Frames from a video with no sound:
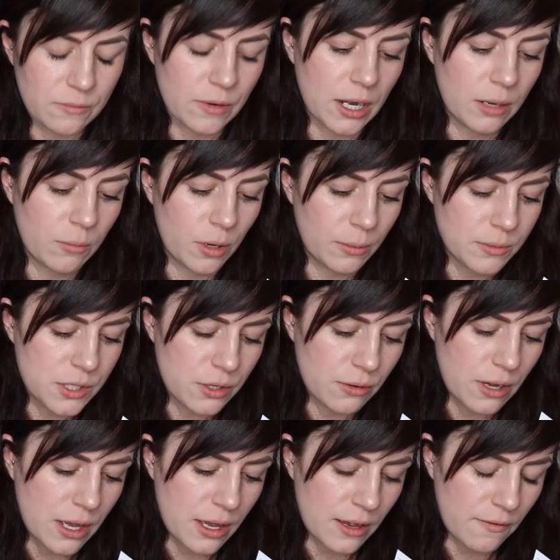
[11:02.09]
writing prompt 2.
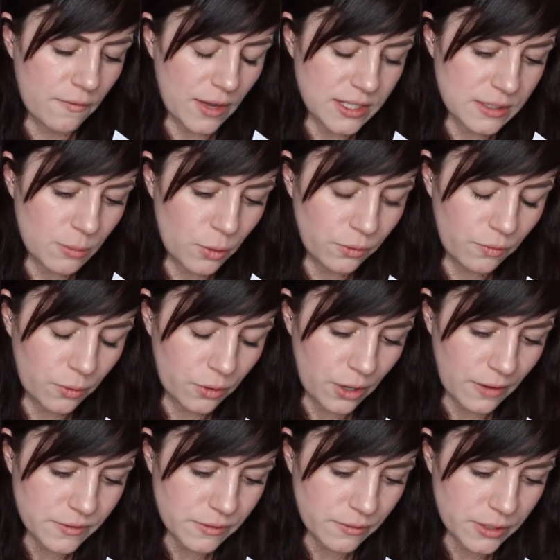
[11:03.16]
Find some old
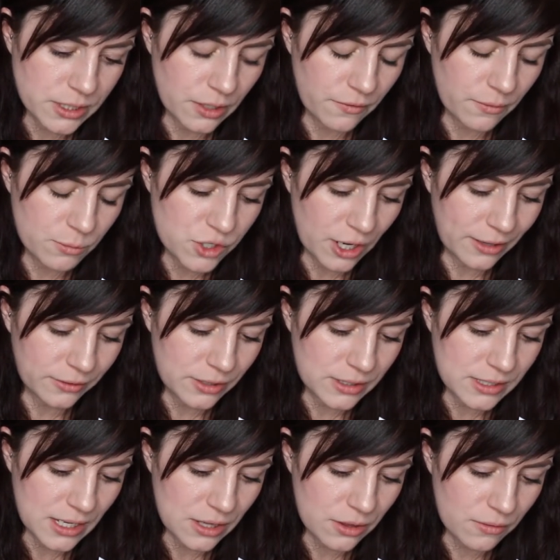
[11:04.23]
photographs of yourself from childhood,
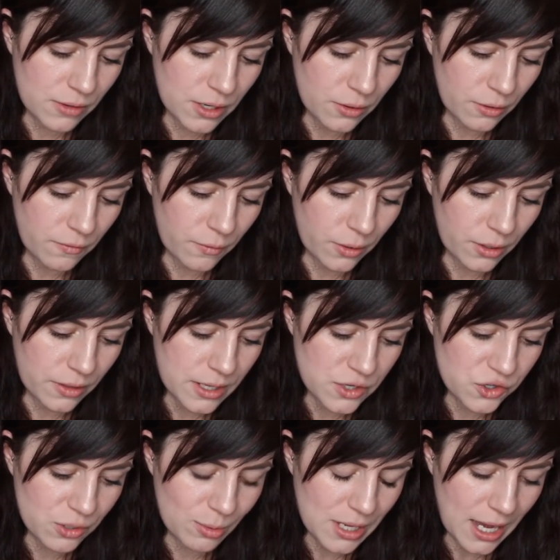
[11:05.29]
say 3 or 4. These
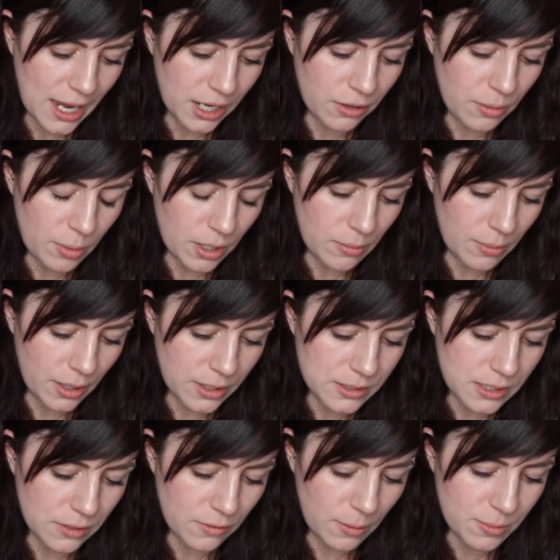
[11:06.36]
should be accurate but
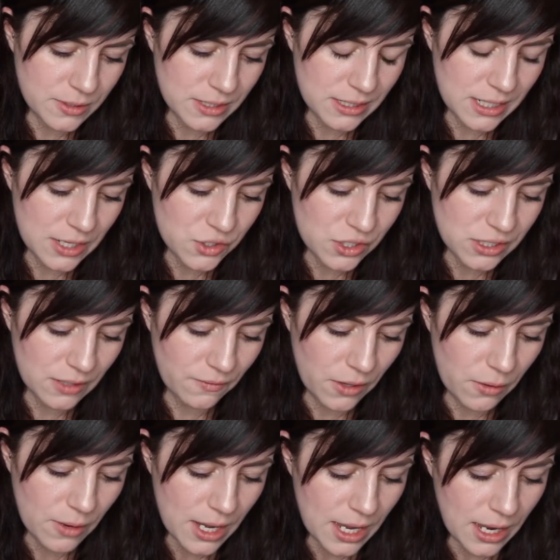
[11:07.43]
embarrassing representations of
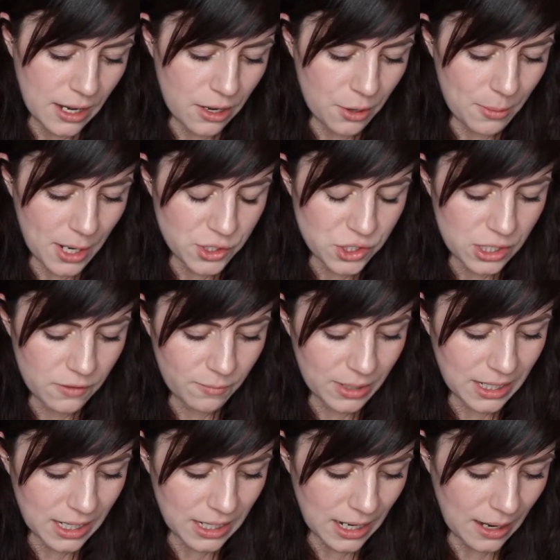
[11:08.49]
you. Now imagine you've
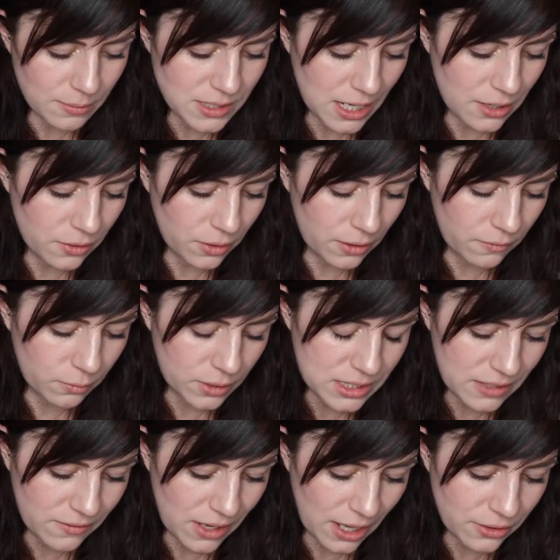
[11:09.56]
been kidnapped, and your loved
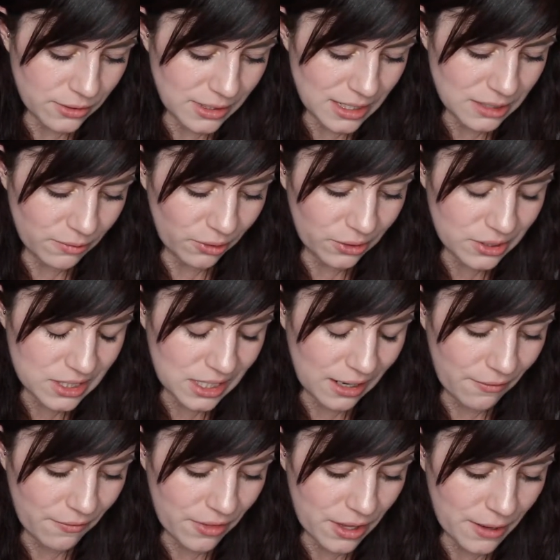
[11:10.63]
ones have gathered these photos to
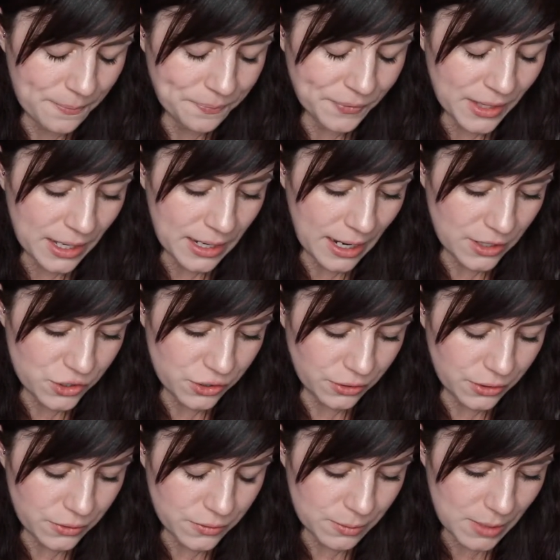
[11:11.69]
give the national
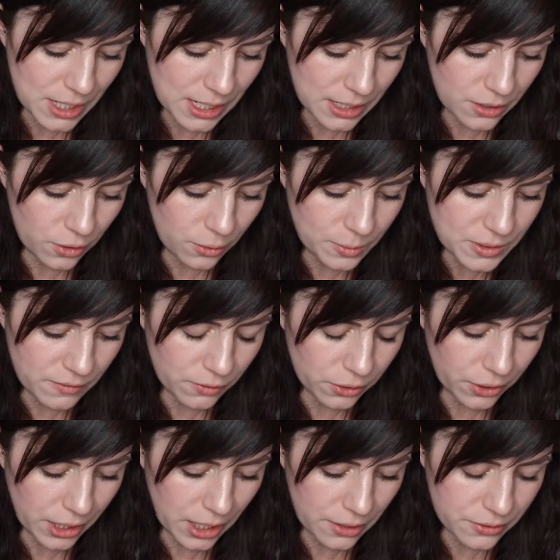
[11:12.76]
news media in hopes of
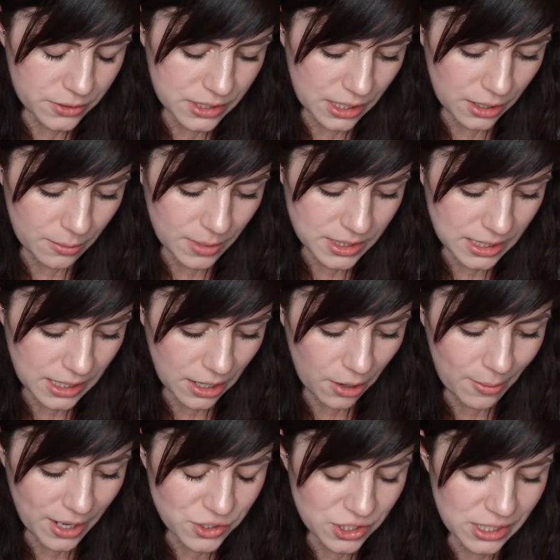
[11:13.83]
alerting others that you're missing. Now
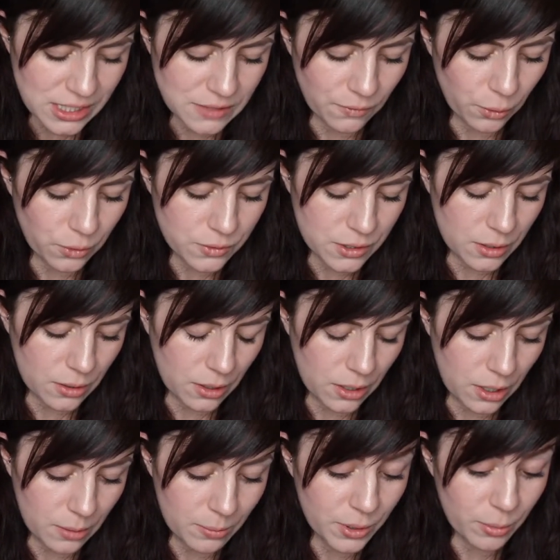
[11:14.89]
imagine these photos are
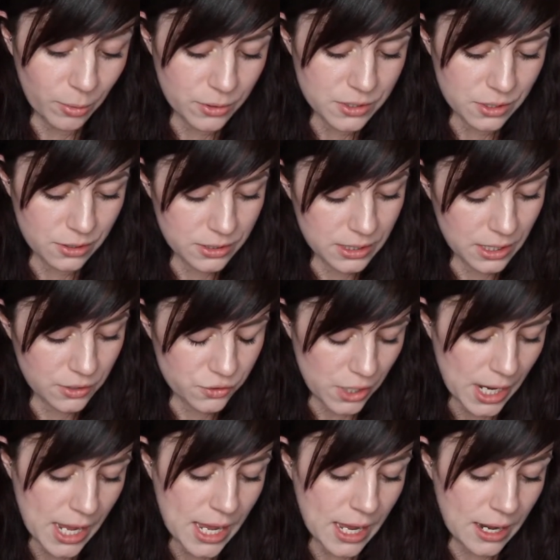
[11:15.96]
on billboards across the
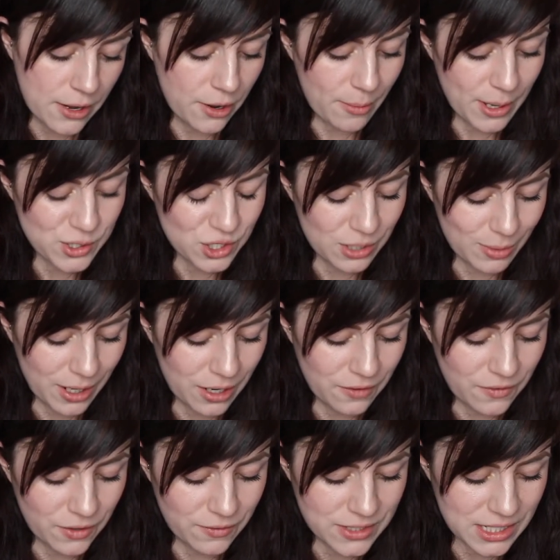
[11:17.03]
country. Now imagine a pair
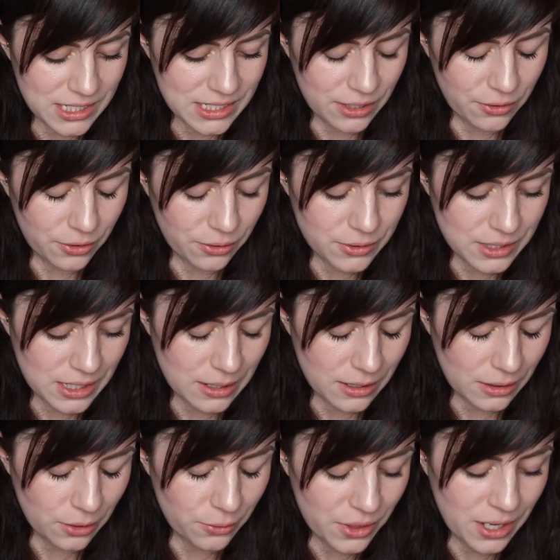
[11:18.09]
of nervous and
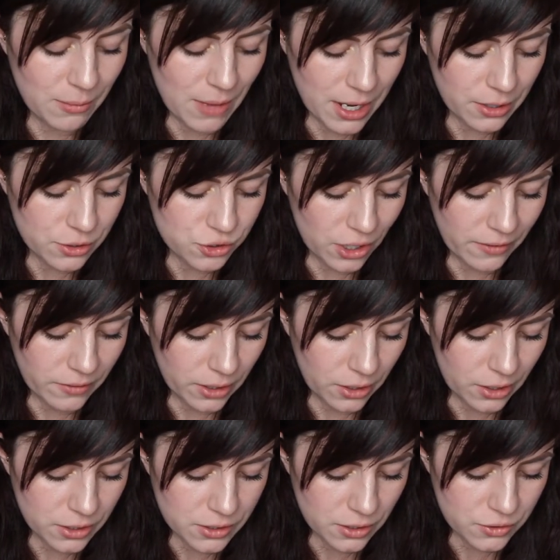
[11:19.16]
self-loathing men are driving
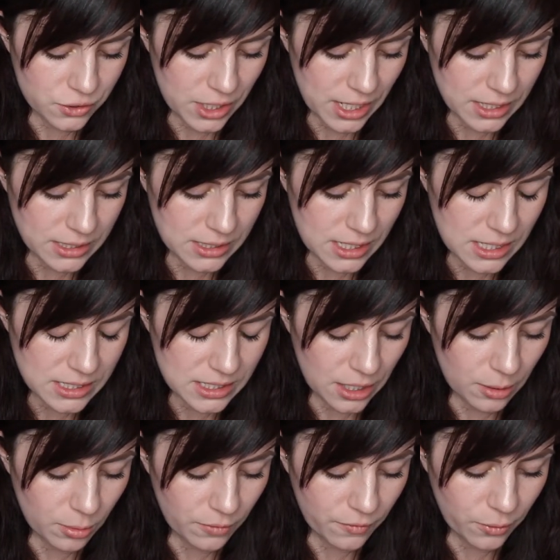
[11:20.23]
across country and see these
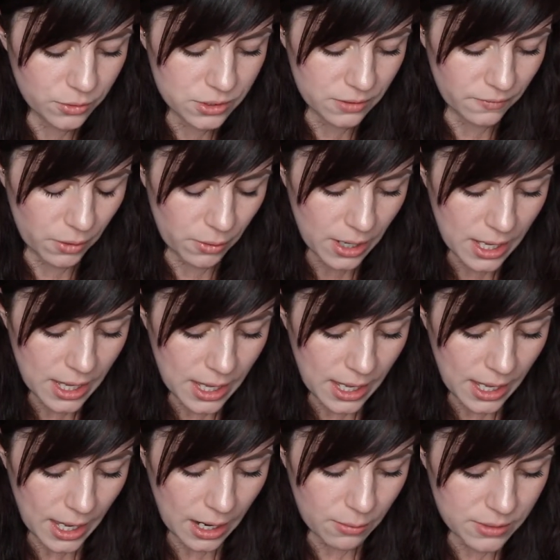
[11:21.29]
terrible photos of you.
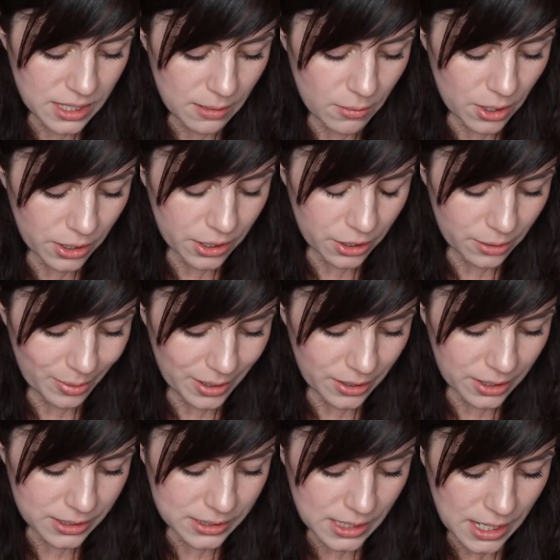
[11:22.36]
How would they mock your
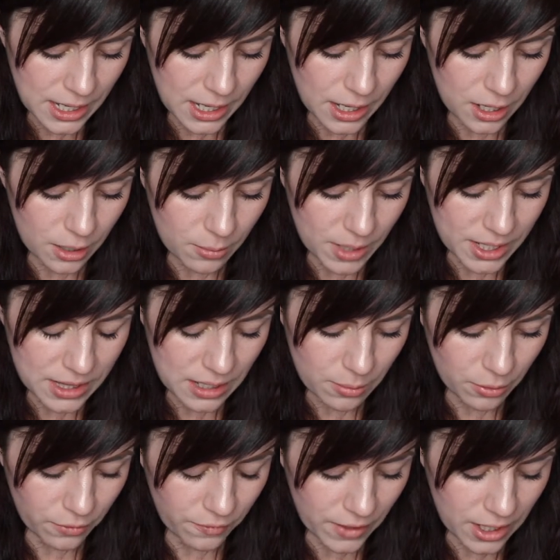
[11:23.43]
appearance? How might they
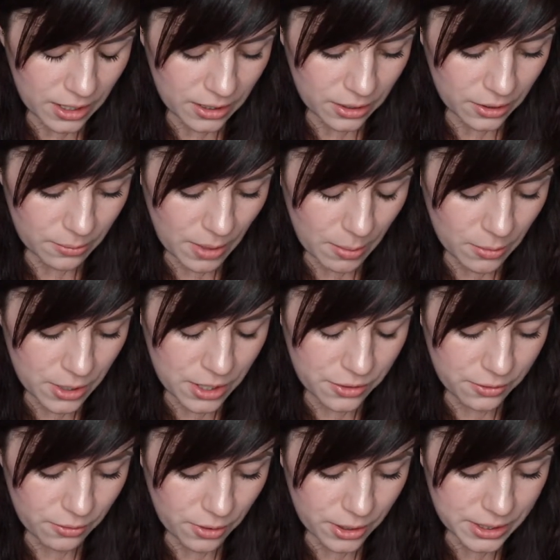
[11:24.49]
profane your memory
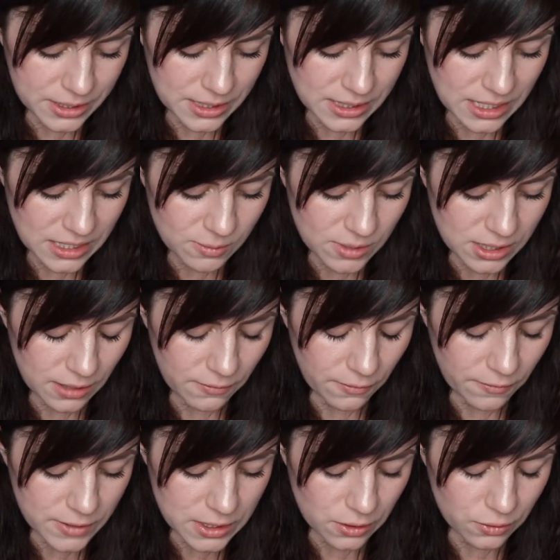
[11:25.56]
through honest assessments of your
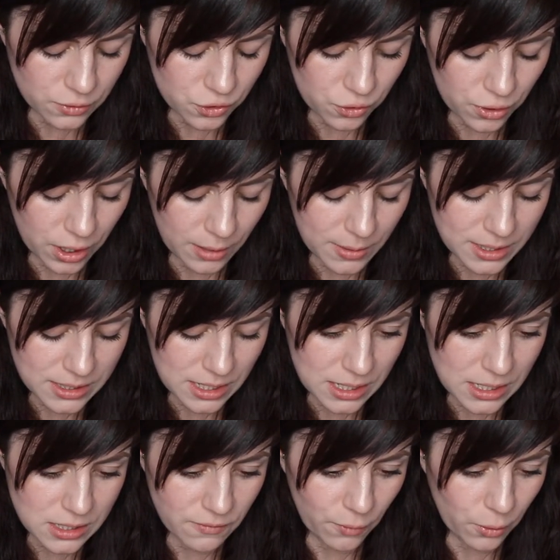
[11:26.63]
physical shortcomings in
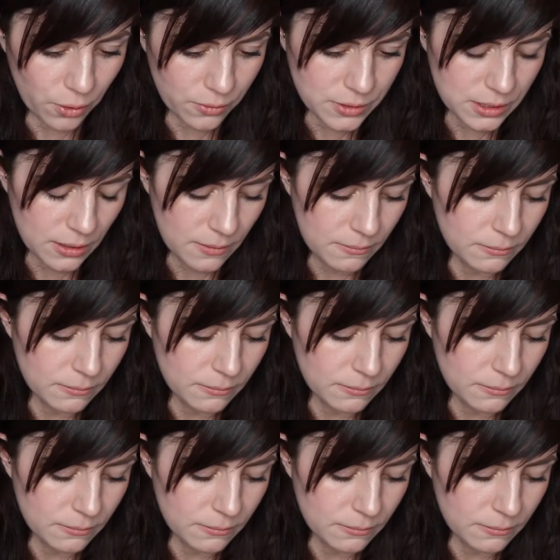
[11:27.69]
these photos?